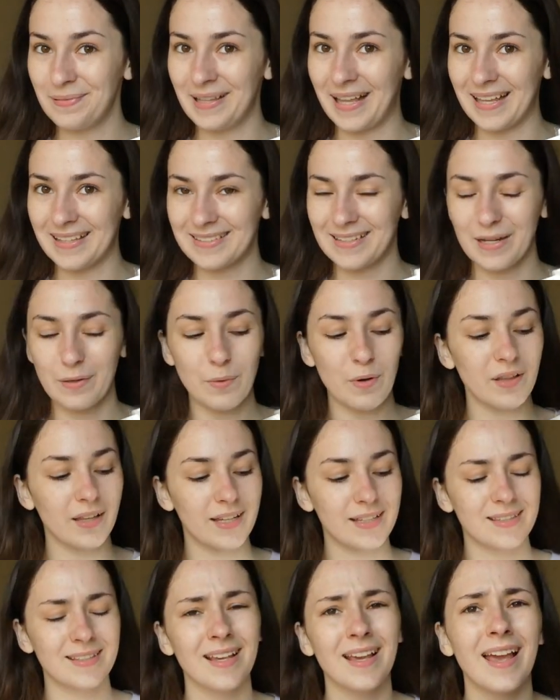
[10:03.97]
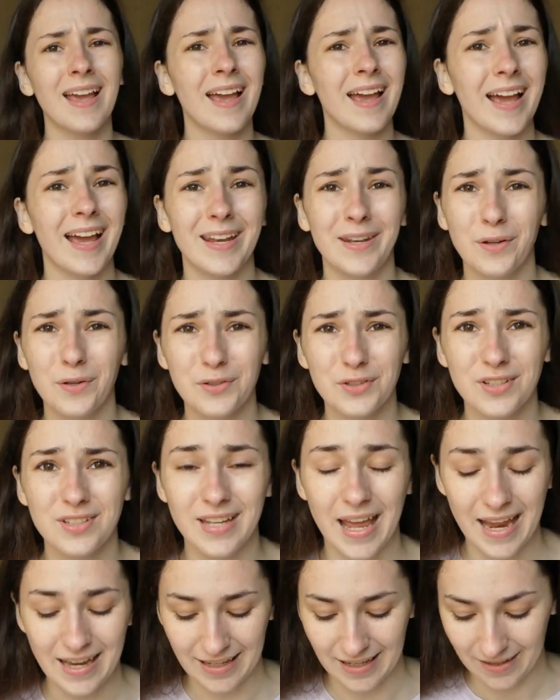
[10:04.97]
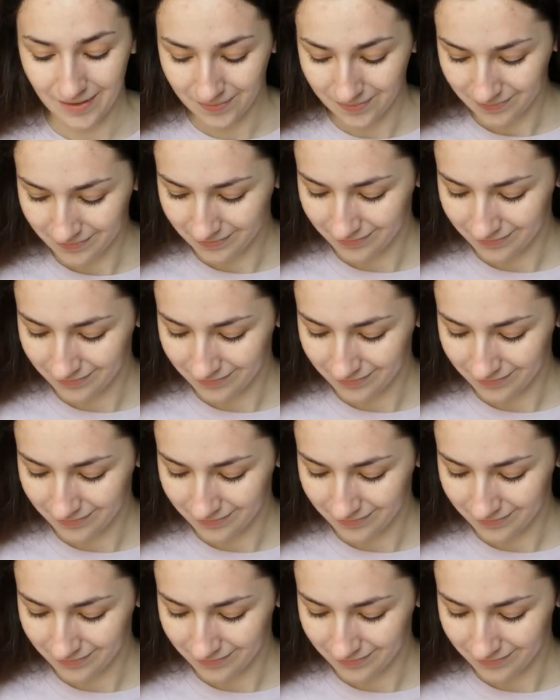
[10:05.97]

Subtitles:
Plastic wallet, and not just any.